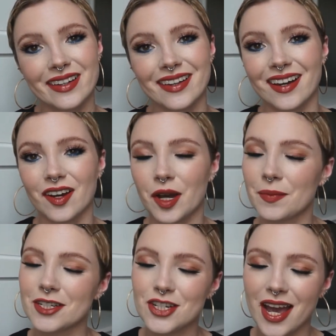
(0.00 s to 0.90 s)
I'll come and
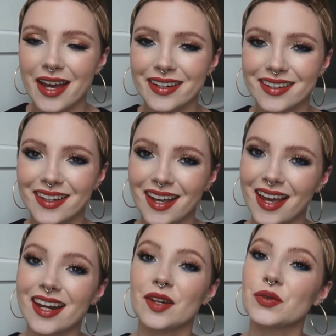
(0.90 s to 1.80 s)
chat, and
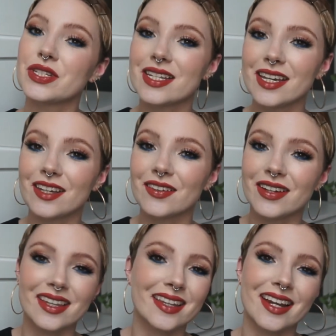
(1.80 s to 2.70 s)
I will see you
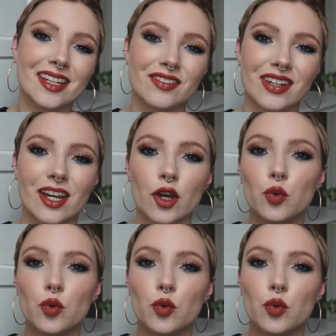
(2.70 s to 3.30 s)
in the next video.